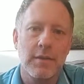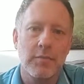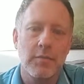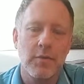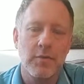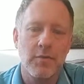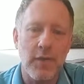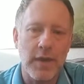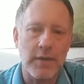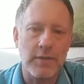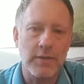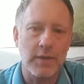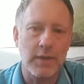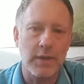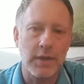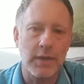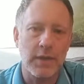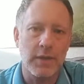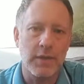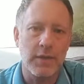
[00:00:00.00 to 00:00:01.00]

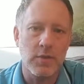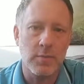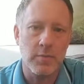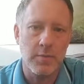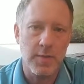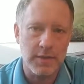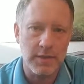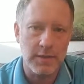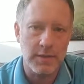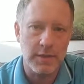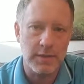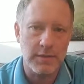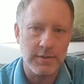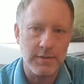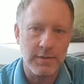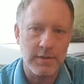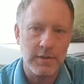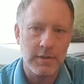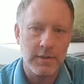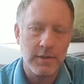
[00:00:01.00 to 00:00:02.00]
professionally in your business.